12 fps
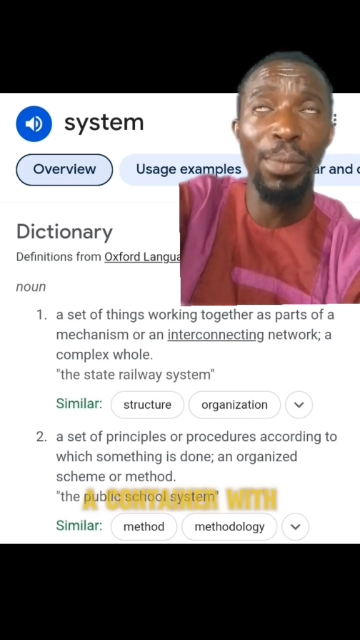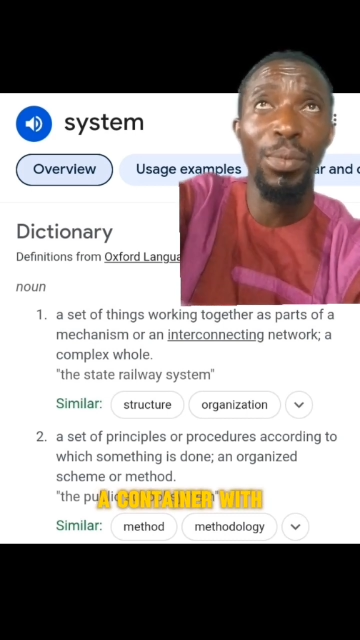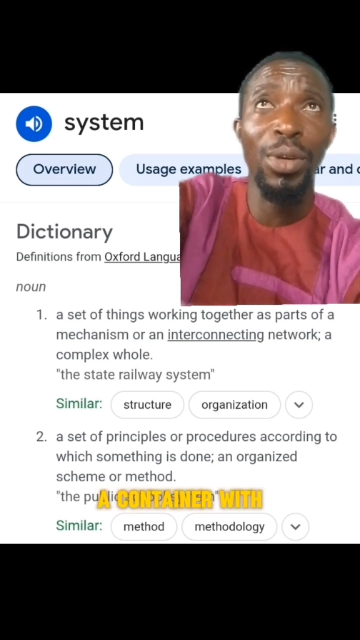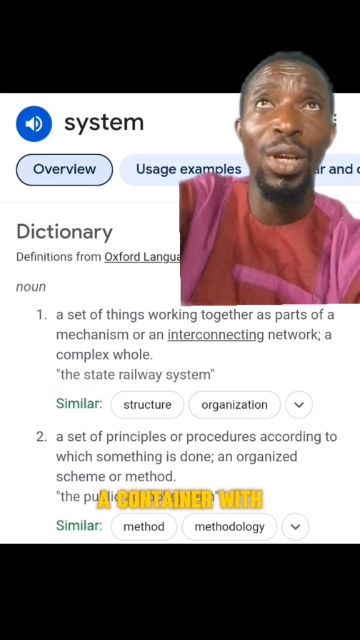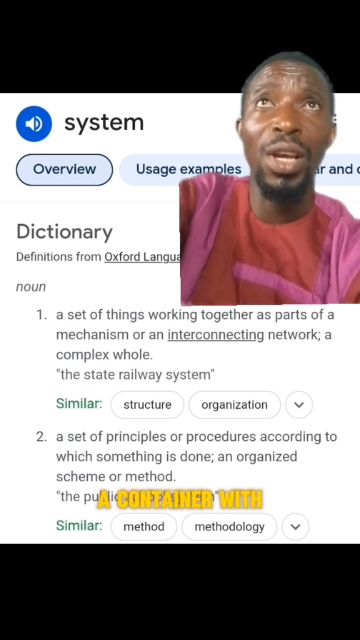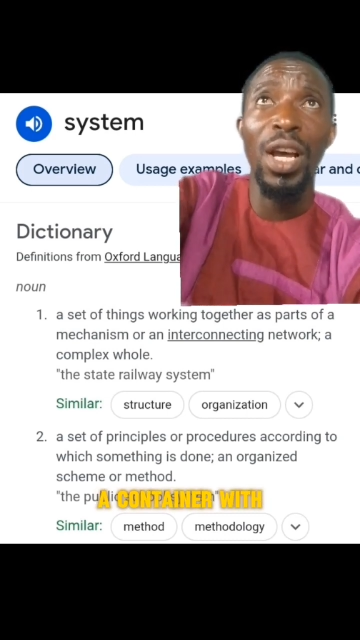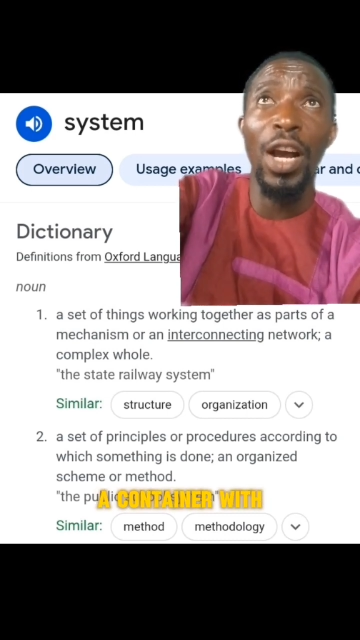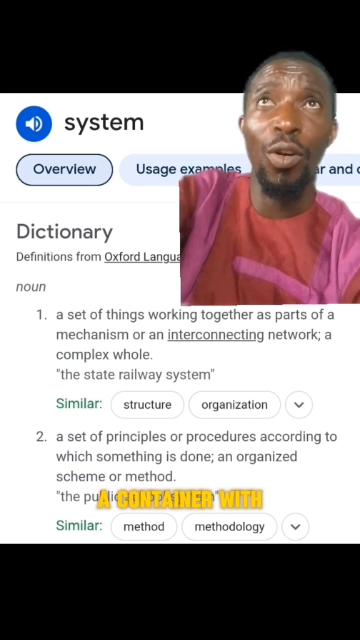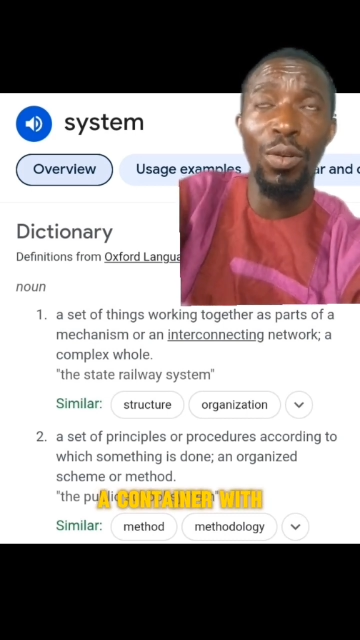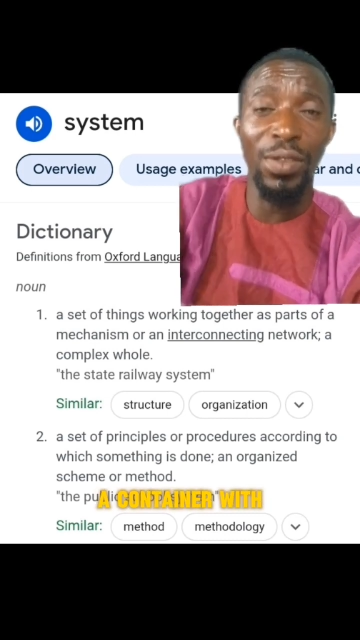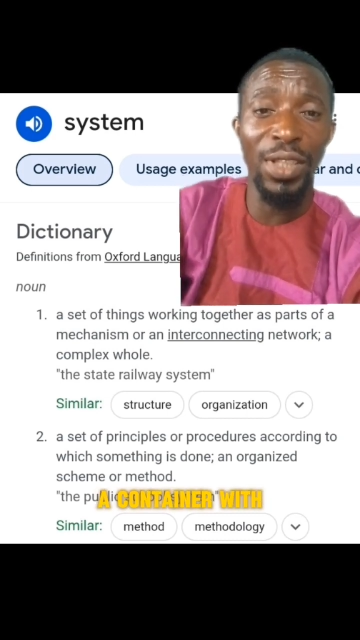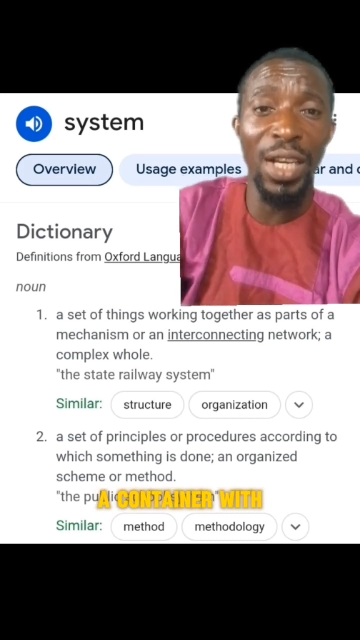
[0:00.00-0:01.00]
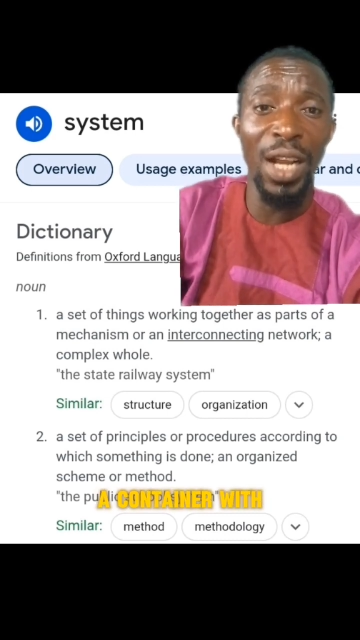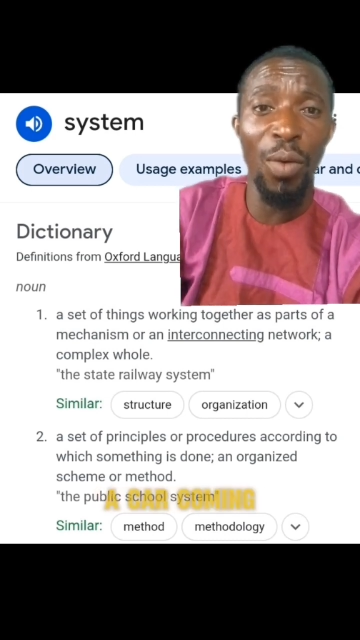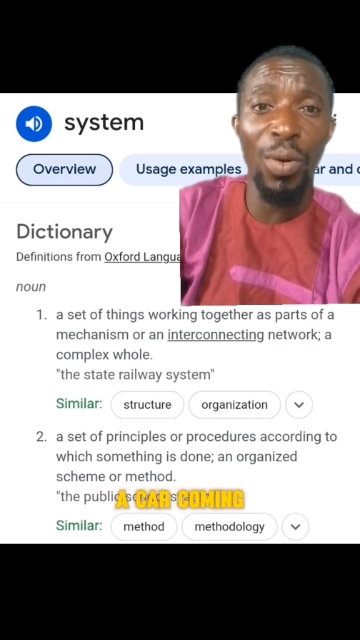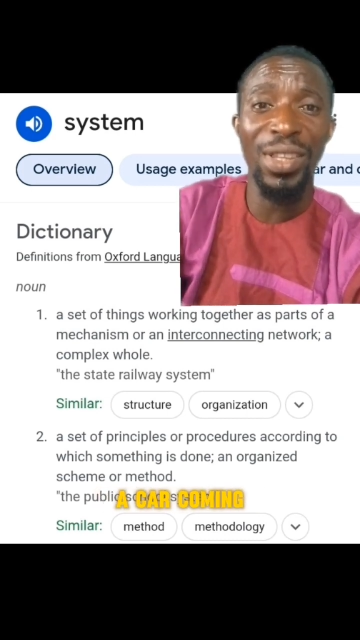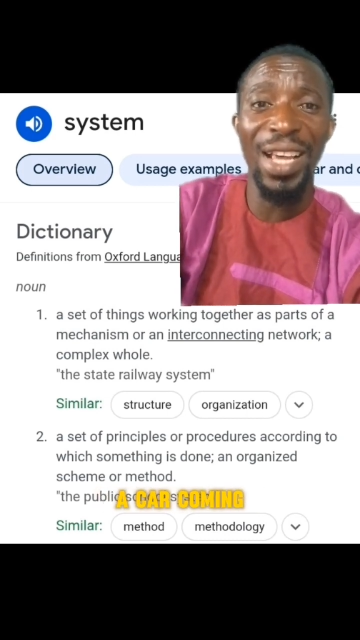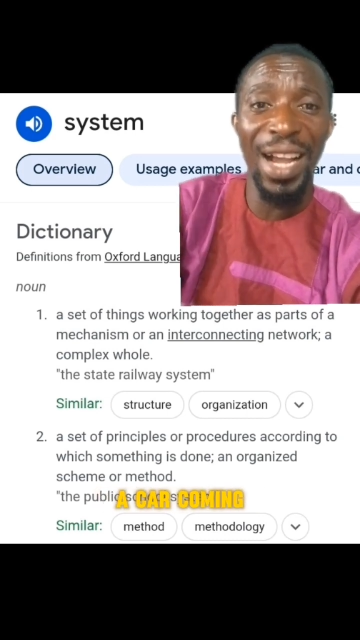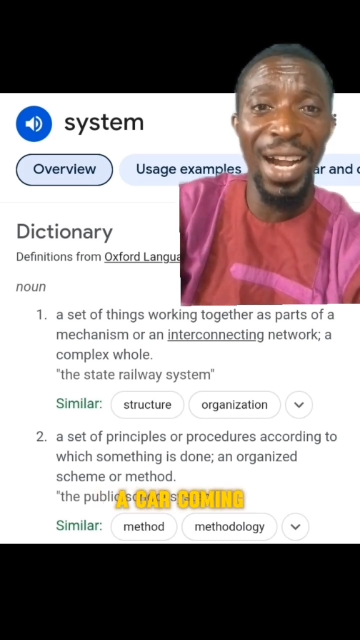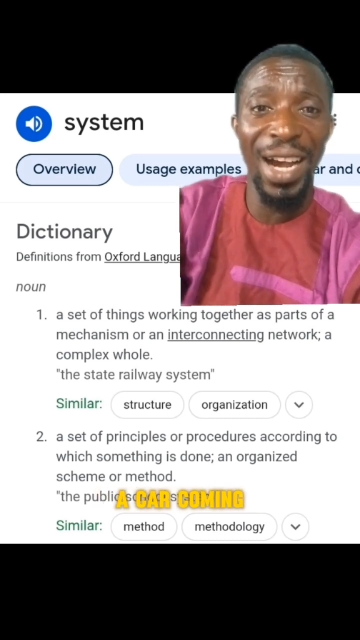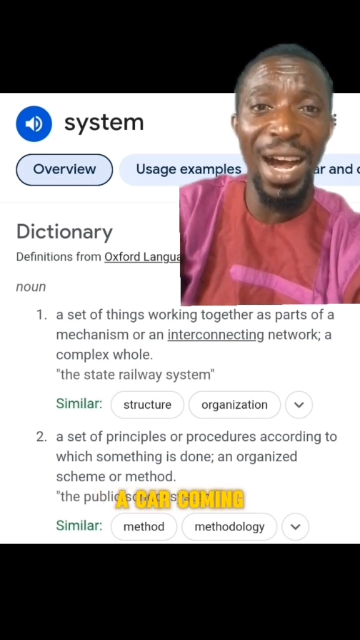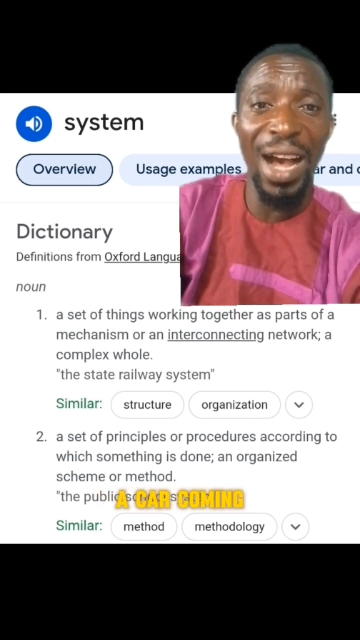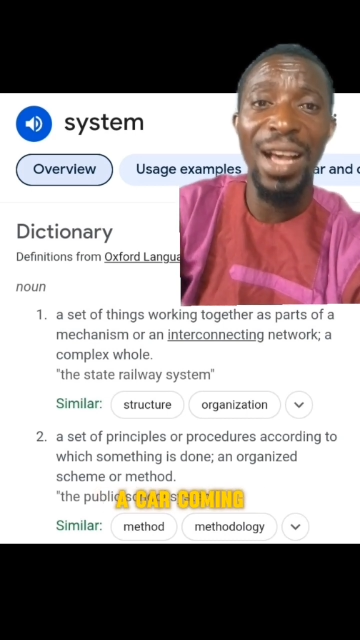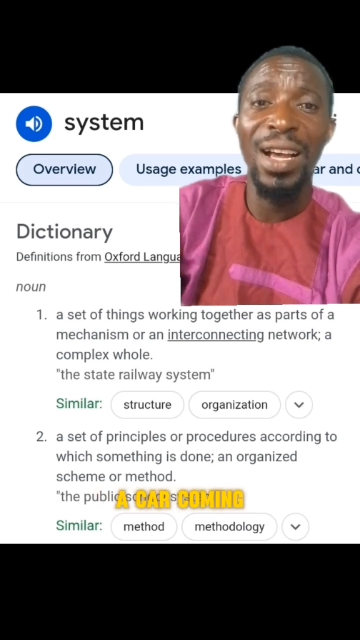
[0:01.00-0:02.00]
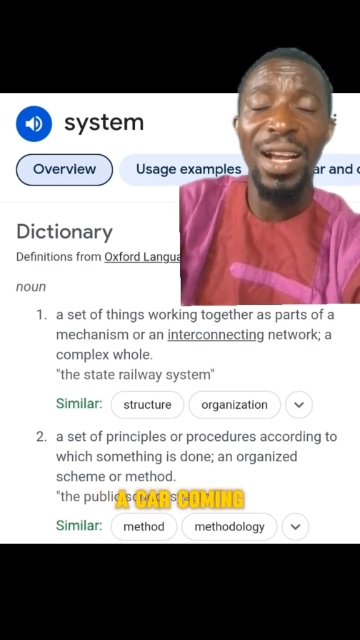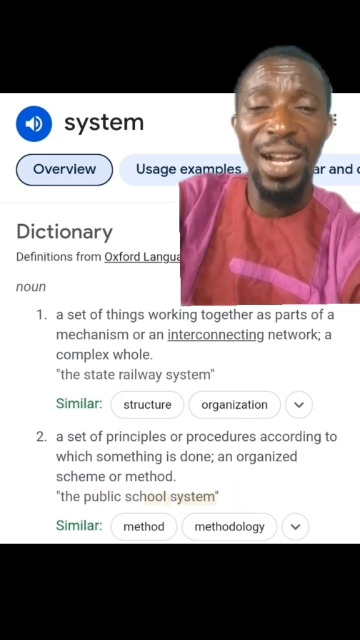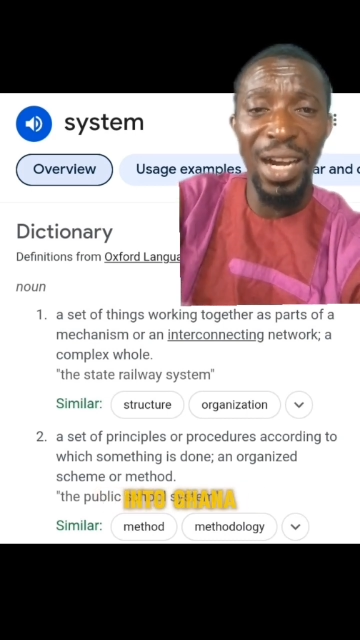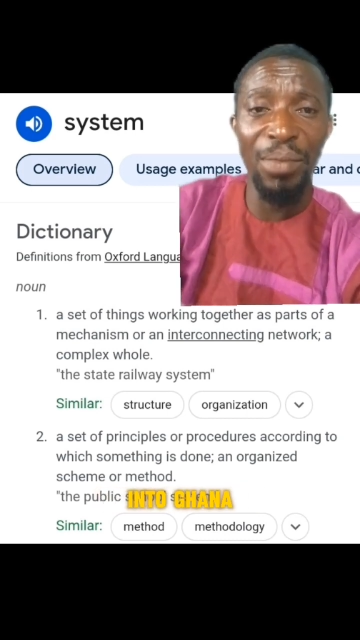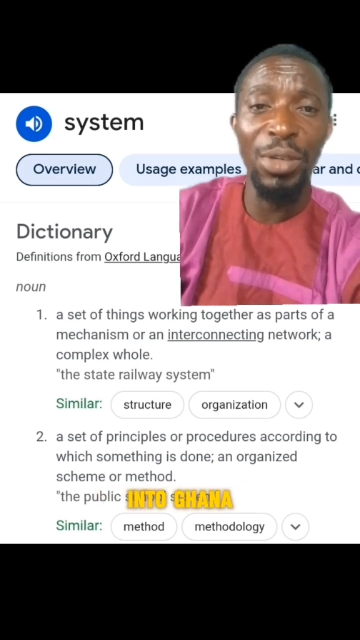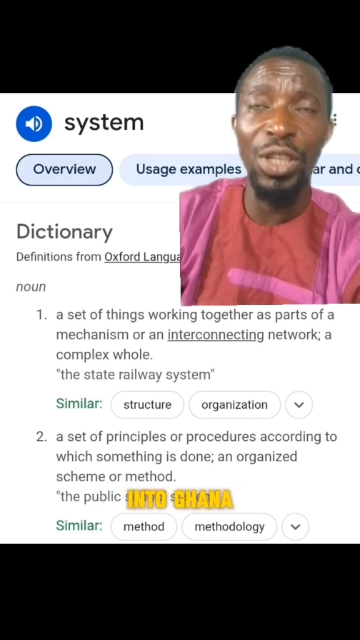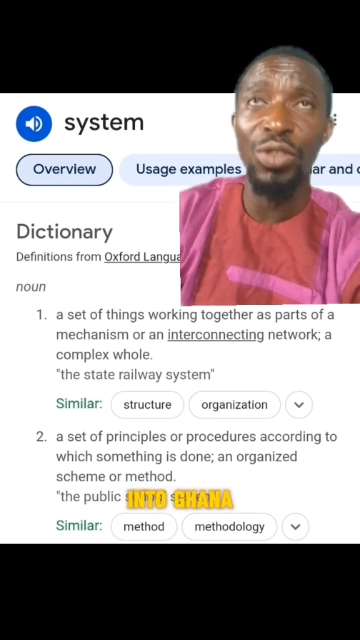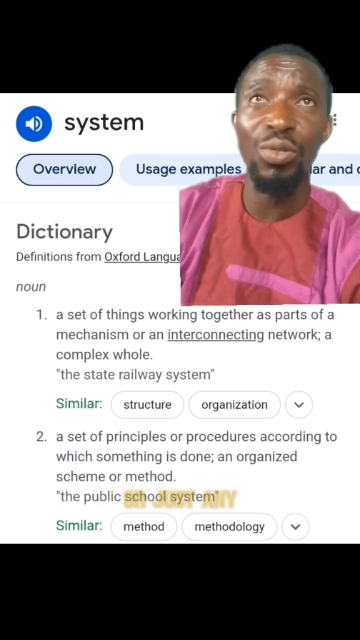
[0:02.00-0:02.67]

a container with a car coming into Ghana,